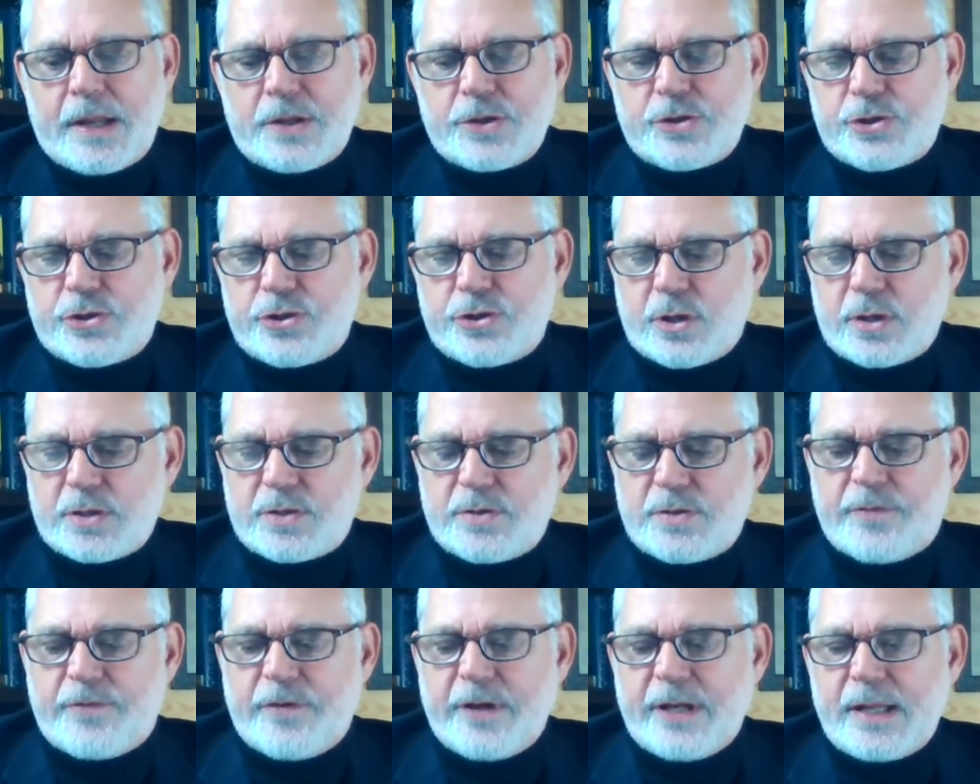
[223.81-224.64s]
and
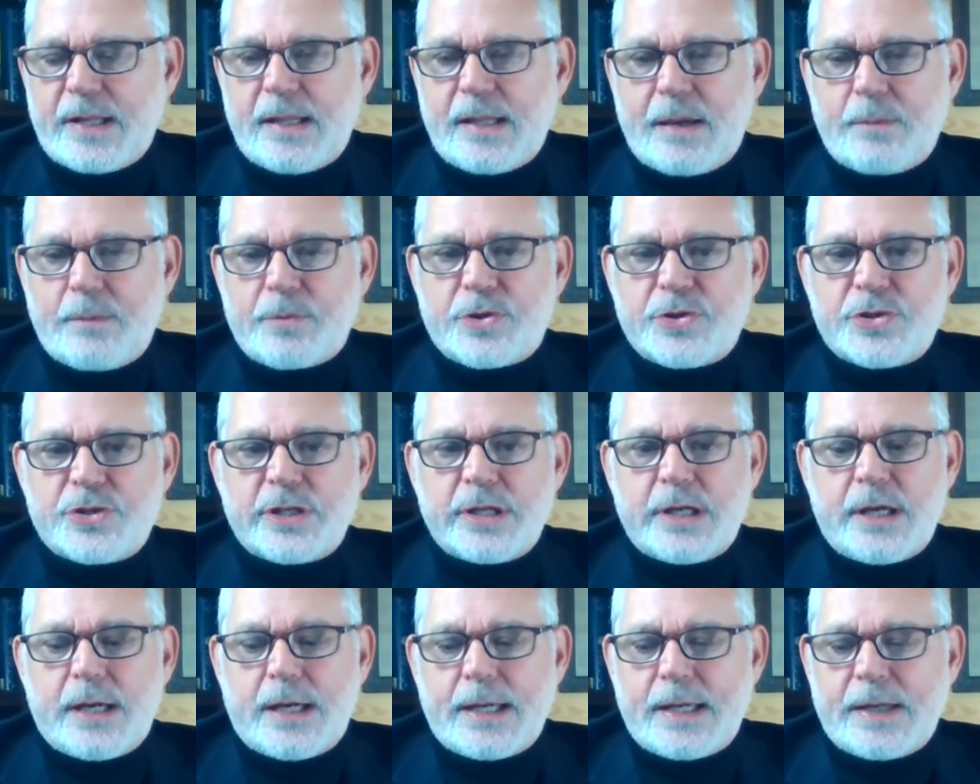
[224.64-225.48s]
starts feeding them with
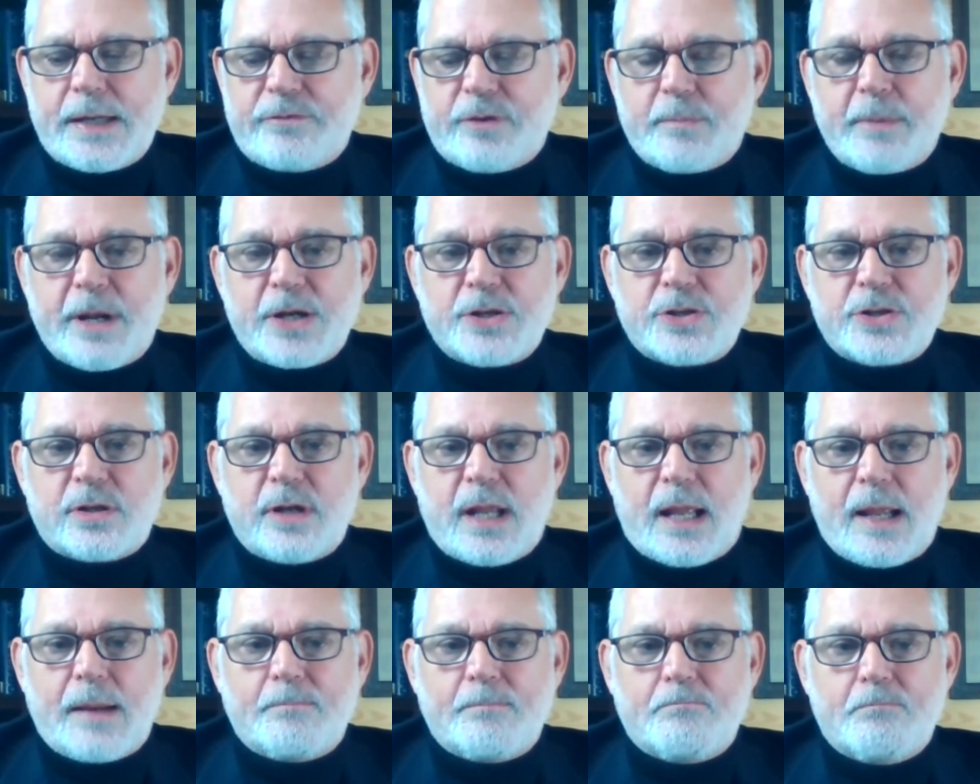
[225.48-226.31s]
CIA
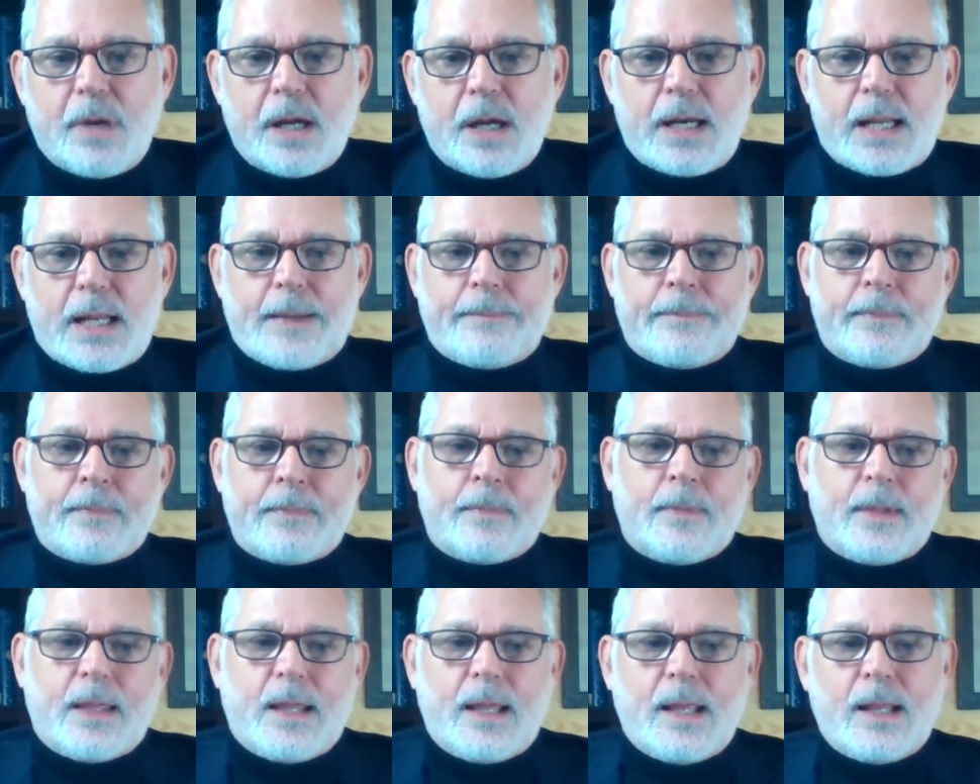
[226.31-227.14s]
information and money
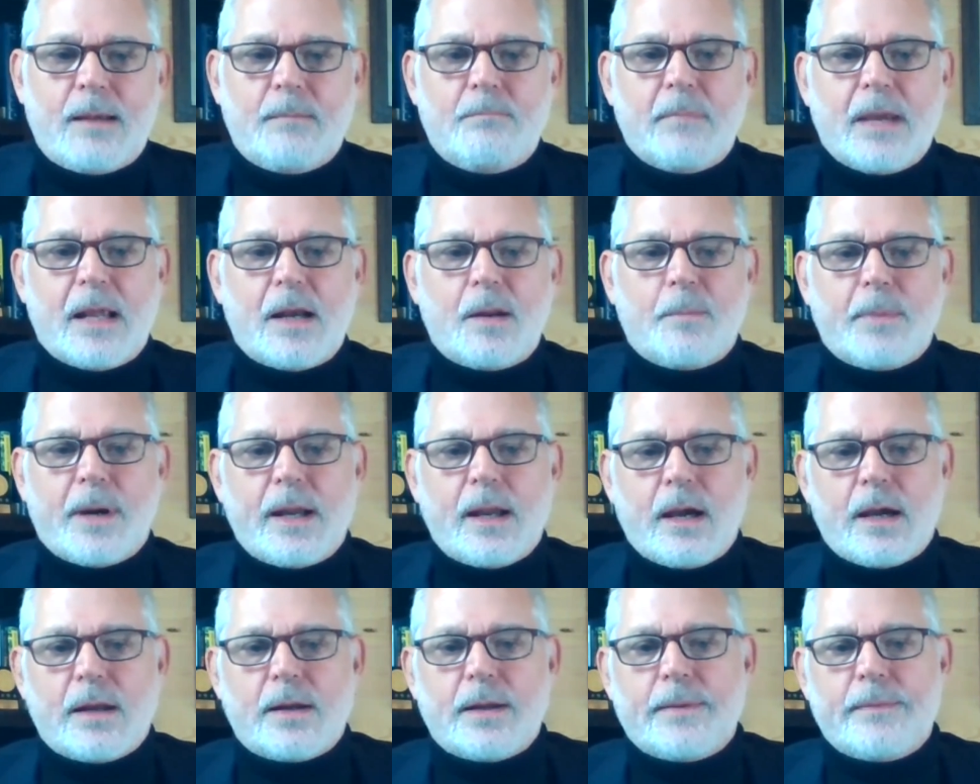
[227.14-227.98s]
in
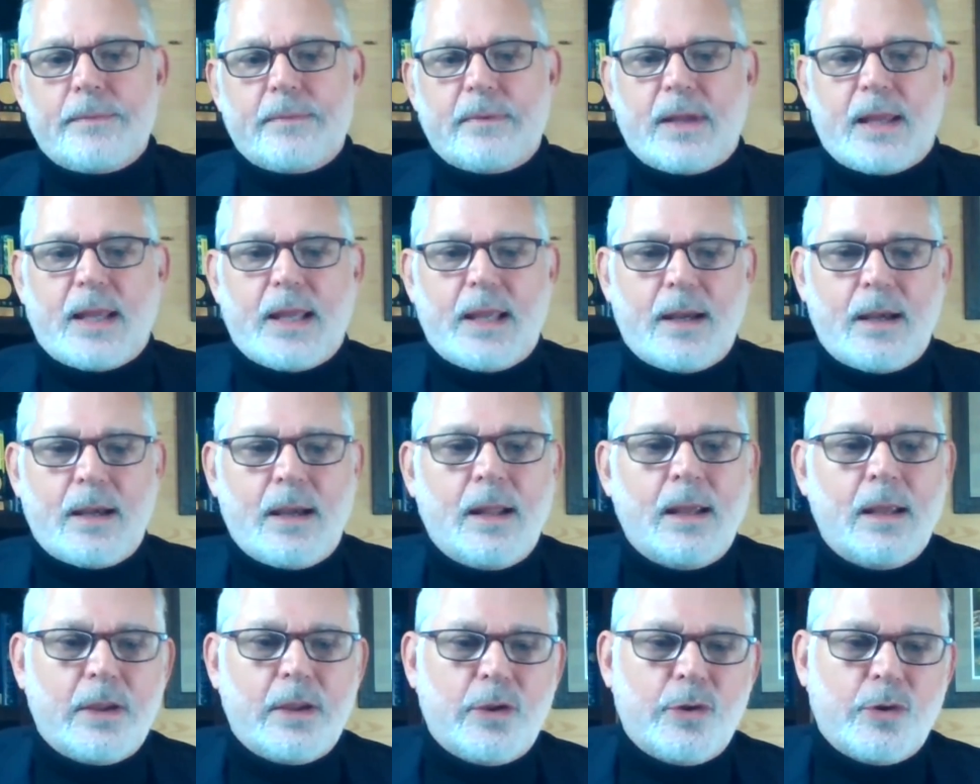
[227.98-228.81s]
Metabiota
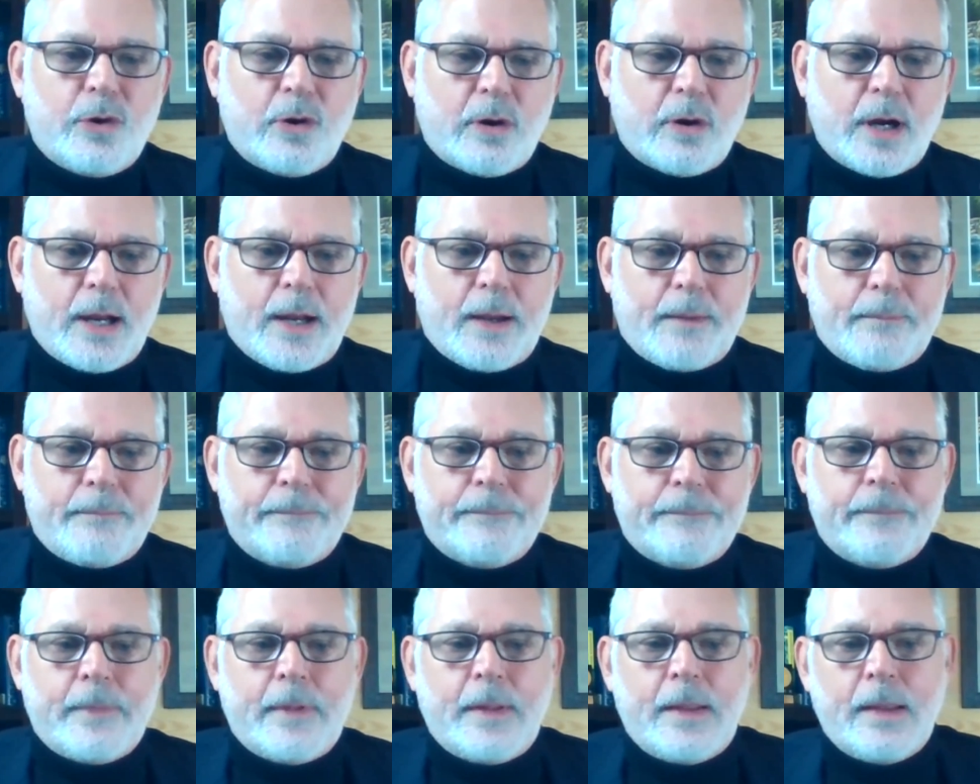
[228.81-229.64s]
in Ukraine.
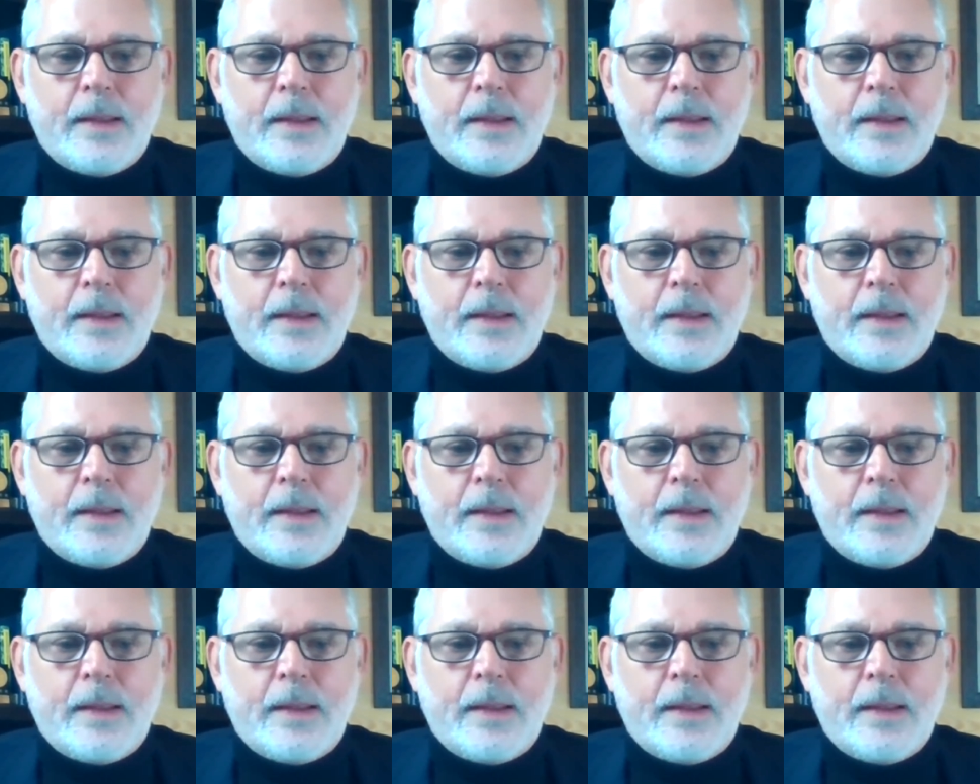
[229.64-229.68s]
